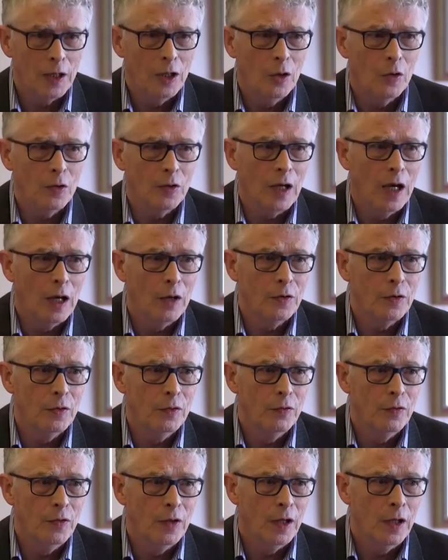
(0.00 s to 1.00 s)
I got out
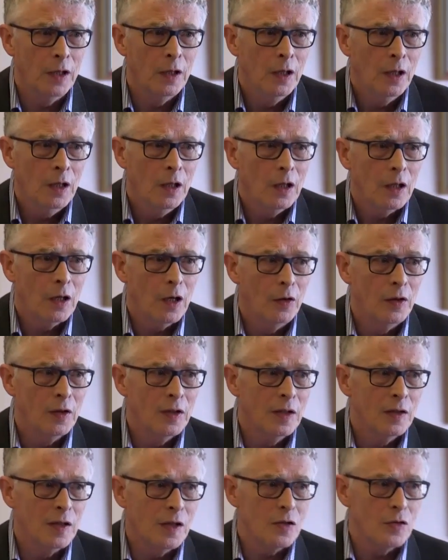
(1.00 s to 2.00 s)
of the
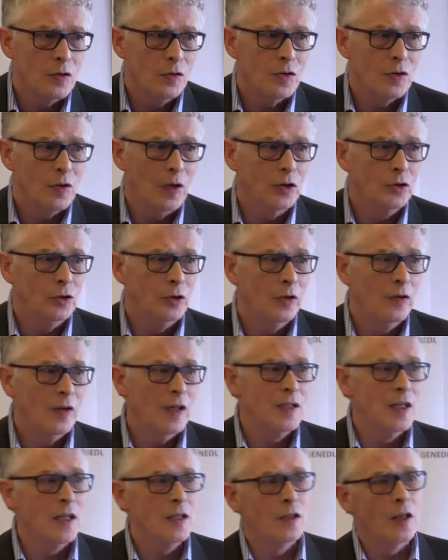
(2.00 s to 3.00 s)
current industrial strategies.
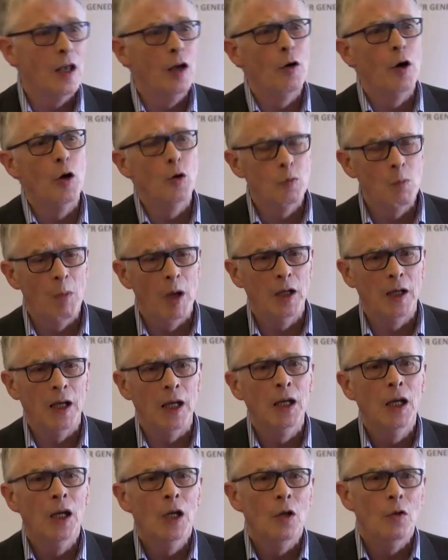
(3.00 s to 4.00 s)
This is their own
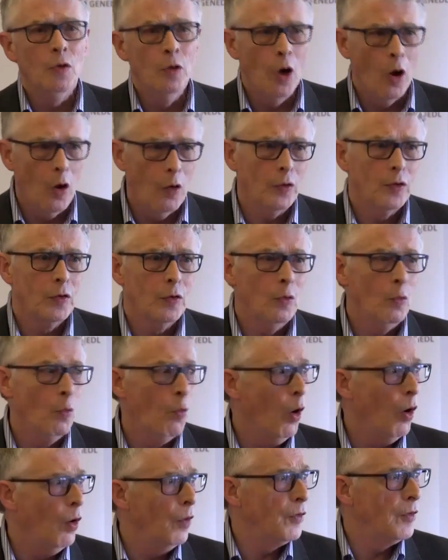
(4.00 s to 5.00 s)
money, not
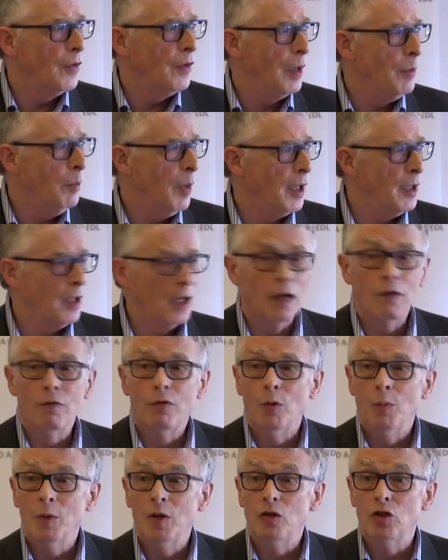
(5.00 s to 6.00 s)
what they might get
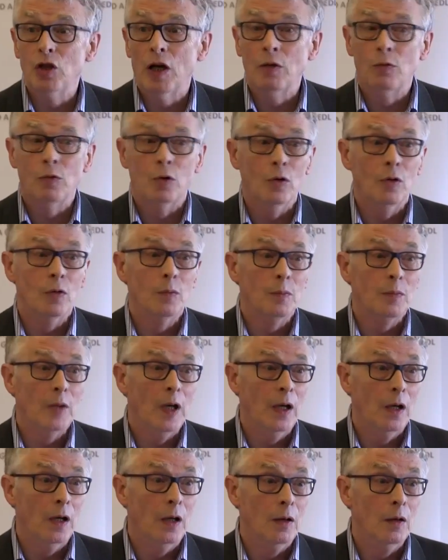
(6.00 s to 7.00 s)
from the general
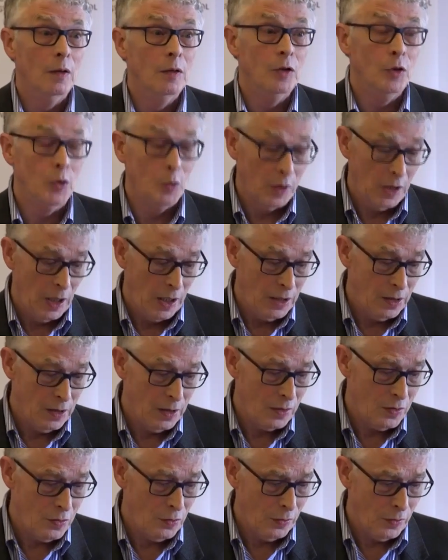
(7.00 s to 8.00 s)
UK
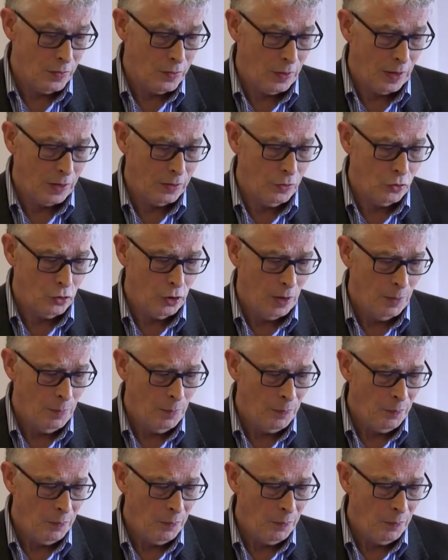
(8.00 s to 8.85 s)
industrial strategy.